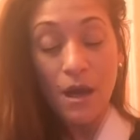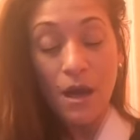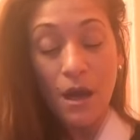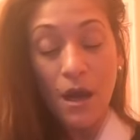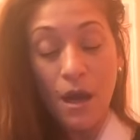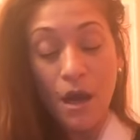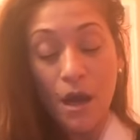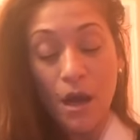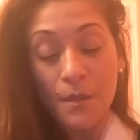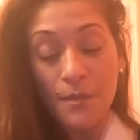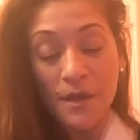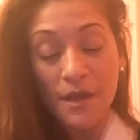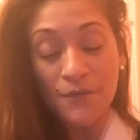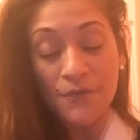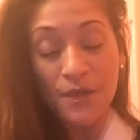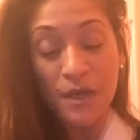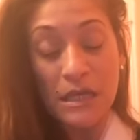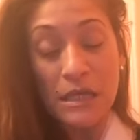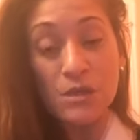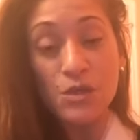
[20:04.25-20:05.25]
Um,
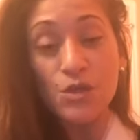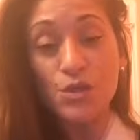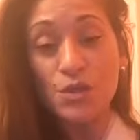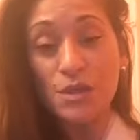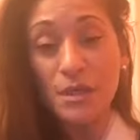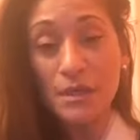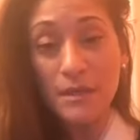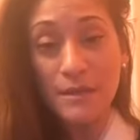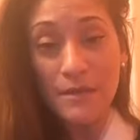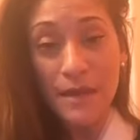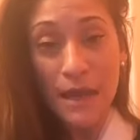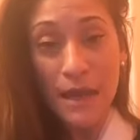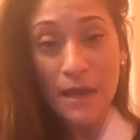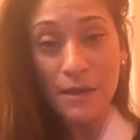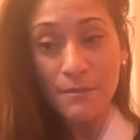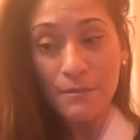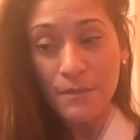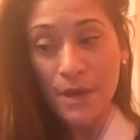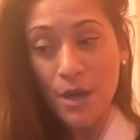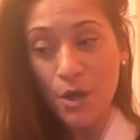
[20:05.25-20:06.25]
if you're interested in
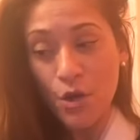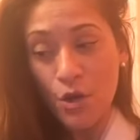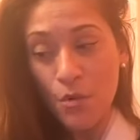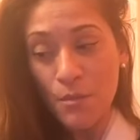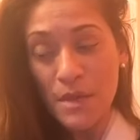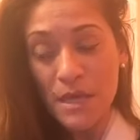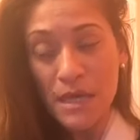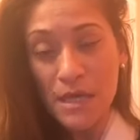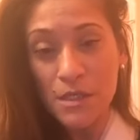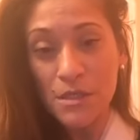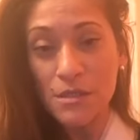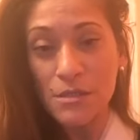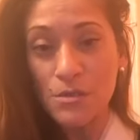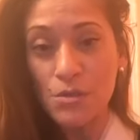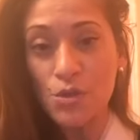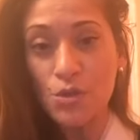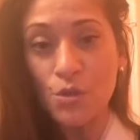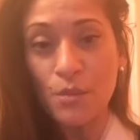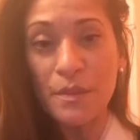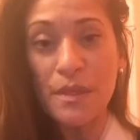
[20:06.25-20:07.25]
that, by all means,
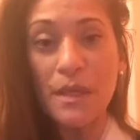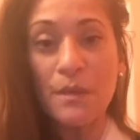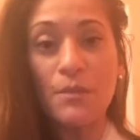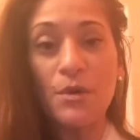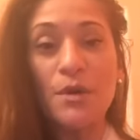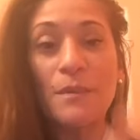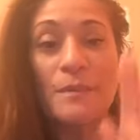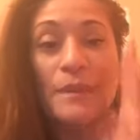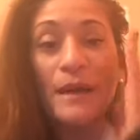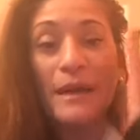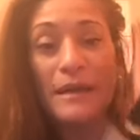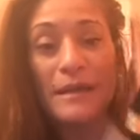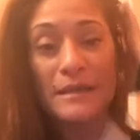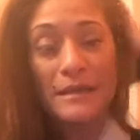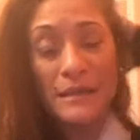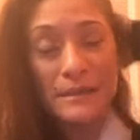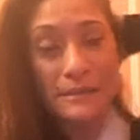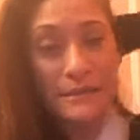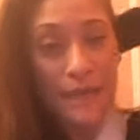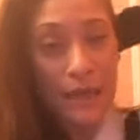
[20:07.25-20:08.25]
you'll be able to buy
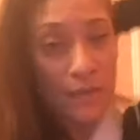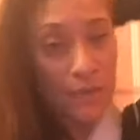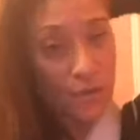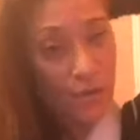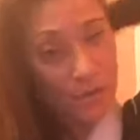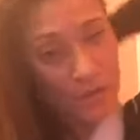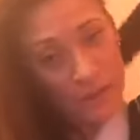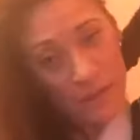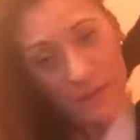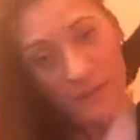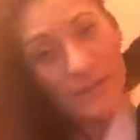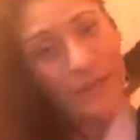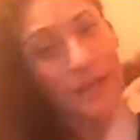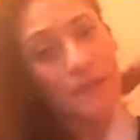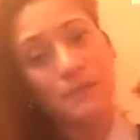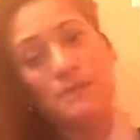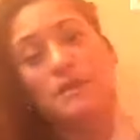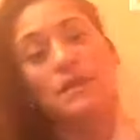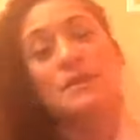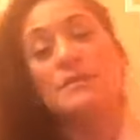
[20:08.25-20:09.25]
it and download it. It's
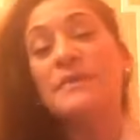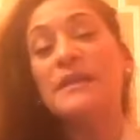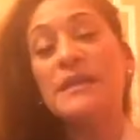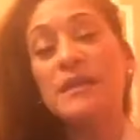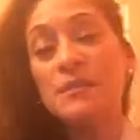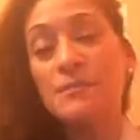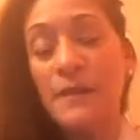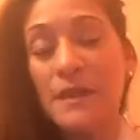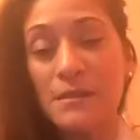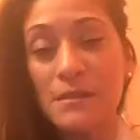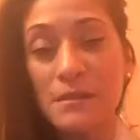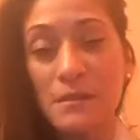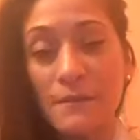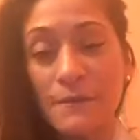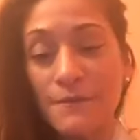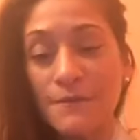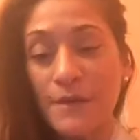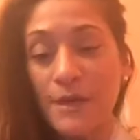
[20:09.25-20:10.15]
not going to be expensive.